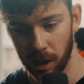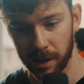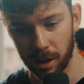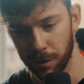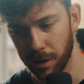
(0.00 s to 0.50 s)
I
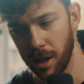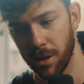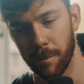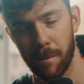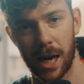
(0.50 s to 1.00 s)
go for
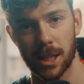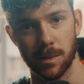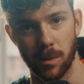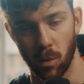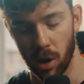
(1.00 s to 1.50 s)
either
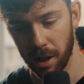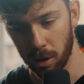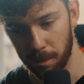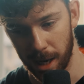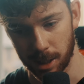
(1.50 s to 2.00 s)
maximum white
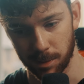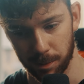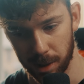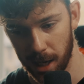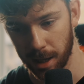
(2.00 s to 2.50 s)
or
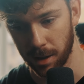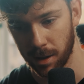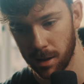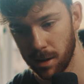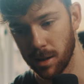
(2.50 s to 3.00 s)
maximum black,
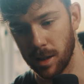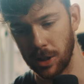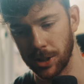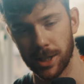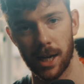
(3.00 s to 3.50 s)
and it just